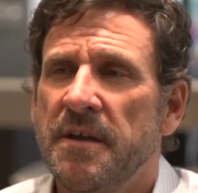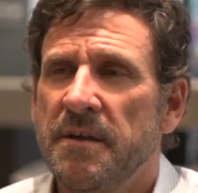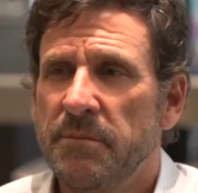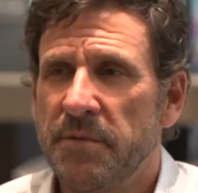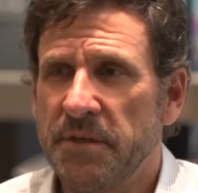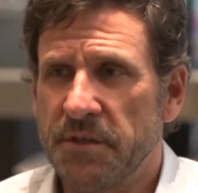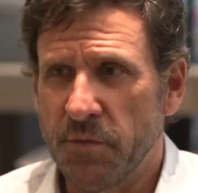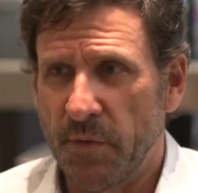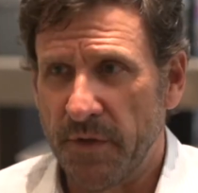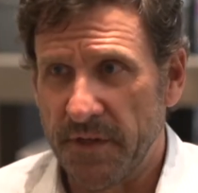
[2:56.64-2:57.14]

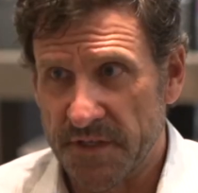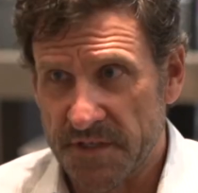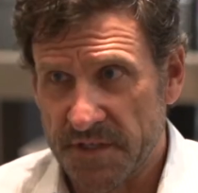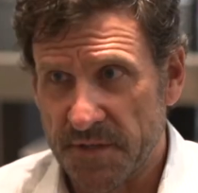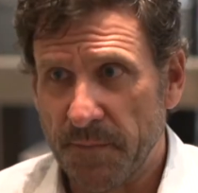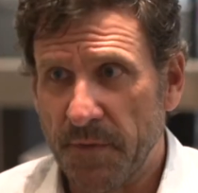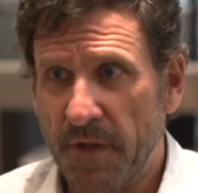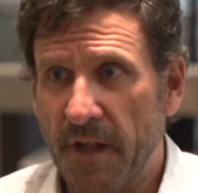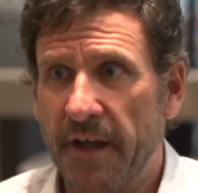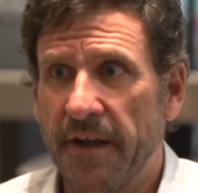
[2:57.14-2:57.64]
between the
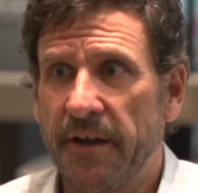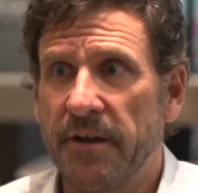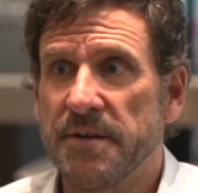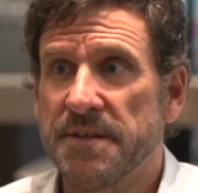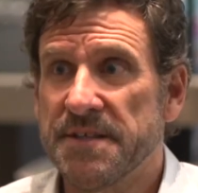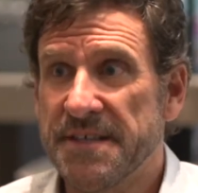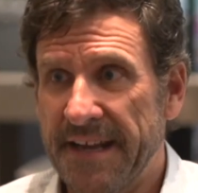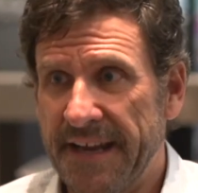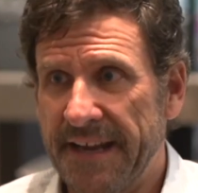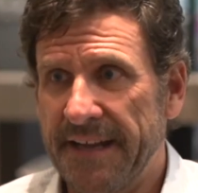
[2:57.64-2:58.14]

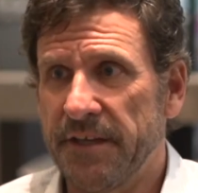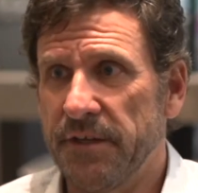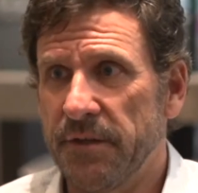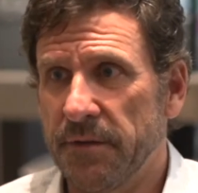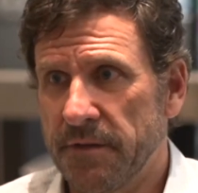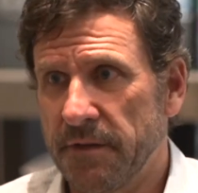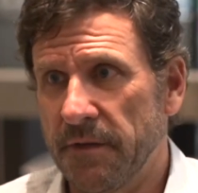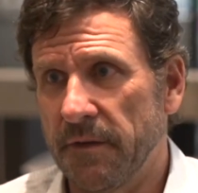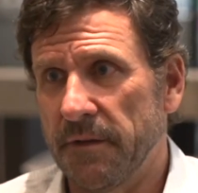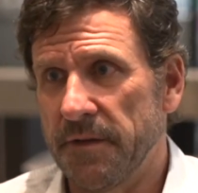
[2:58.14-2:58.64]
suppliers and the
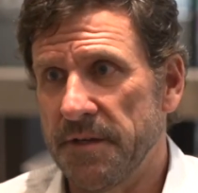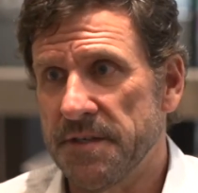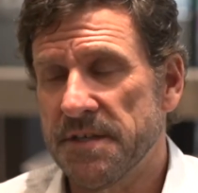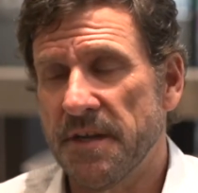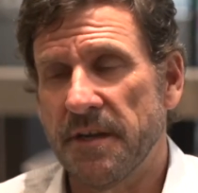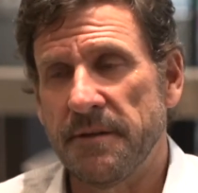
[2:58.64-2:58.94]
utilities.